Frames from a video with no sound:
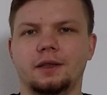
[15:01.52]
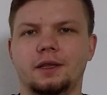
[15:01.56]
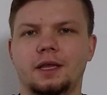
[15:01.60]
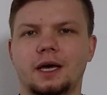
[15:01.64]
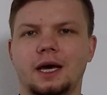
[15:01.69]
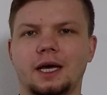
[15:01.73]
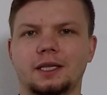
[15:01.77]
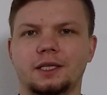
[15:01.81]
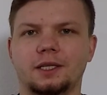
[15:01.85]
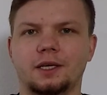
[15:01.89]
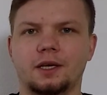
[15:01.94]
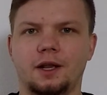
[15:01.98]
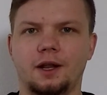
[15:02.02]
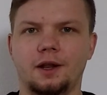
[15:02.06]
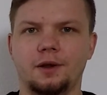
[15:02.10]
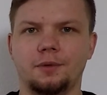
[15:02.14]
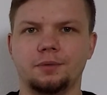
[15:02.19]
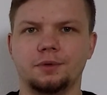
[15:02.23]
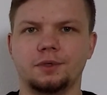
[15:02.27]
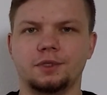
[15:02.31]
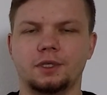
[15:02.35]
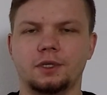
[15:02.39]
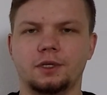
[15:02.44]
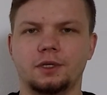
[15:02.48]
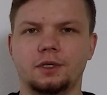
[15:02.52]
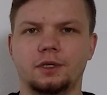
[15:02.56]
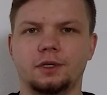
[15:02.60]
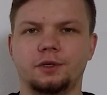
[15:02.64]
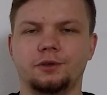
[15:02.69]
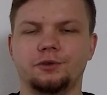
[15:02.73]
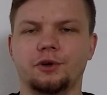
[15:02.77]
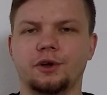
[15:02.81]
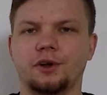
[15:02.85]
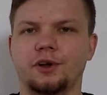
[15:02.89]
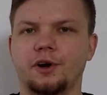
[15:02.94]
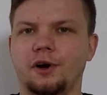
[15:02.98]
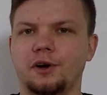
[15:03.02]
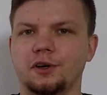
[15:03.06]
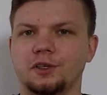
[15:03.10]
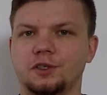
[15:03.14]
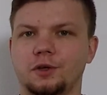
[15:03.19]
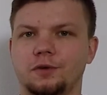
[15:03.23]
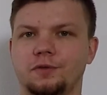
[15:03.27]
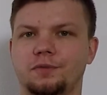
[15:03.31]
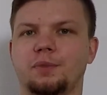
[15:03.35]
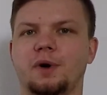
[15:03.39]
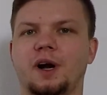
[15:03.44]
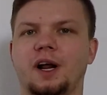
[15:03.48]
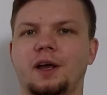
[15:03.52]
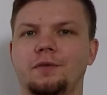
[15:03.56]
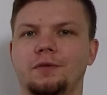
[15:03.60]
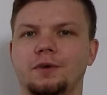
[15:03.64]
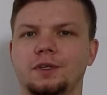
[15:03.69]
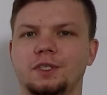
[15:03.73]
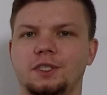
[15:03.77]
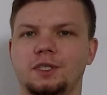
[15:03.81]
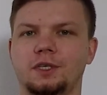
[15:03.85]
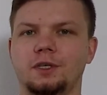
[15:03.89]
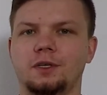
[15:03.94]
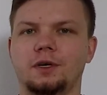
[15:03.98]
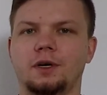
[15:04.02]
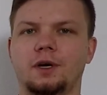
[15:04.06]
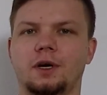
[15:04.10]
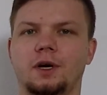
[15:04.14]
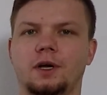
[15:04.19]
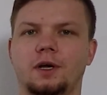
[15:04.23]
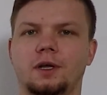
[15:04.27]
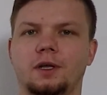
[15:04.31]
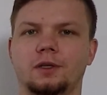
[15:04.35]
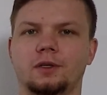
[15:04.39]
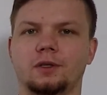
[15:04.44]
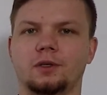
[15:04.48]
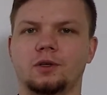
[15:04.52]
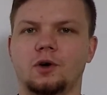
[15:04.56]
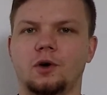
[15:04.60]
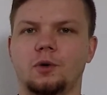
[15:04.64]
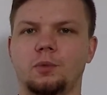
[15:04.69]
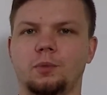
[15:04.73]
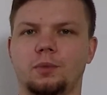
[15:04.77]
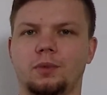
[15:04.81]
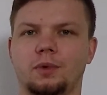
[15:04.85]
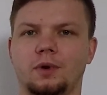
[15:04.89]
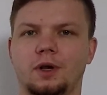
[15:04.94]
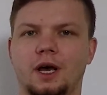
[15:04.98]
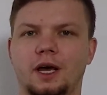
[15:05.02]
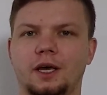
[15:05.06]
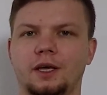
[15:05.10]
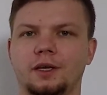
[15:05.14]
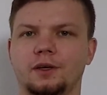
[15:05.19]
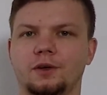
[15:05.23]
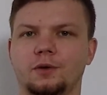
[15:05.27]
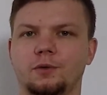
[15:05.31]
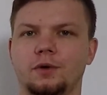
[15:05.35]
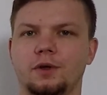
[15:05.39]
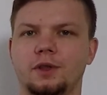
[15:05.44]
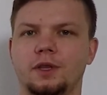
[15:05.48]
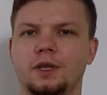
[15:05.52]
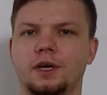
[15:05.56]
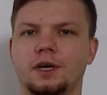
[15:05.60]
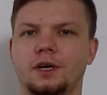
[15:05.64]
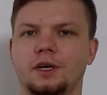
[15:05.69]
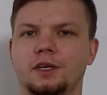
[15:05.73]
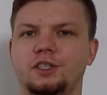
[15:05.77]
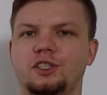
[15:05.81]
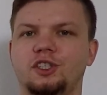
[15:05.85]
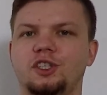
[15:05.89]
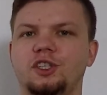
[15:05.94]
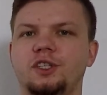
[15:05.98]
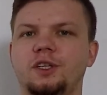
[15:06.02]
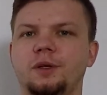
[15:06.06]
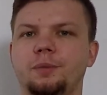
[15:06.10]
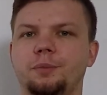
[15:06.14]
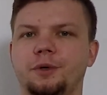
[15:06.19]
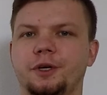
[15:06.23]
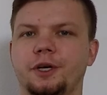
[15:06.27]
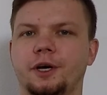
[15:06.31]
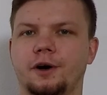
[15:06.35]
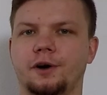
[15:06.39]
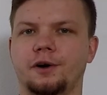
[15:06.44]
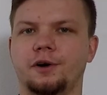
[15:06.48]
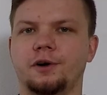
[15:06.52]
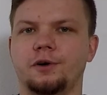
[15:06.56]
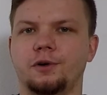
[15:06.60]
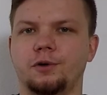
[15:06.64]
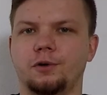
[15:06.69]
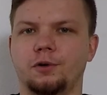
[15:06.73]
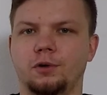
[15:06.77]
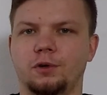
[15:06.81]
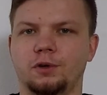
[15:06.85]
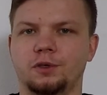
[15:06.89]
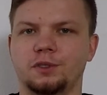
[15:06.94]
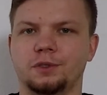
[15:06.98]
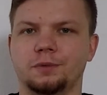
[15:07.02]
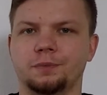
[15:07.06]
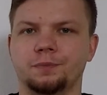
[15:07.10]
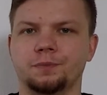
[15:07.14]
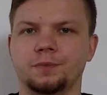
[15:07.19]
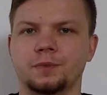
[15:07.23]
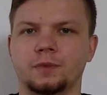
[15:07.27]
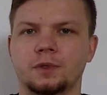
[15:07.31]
that helps in regards of privacy and complying with the GDPR rules.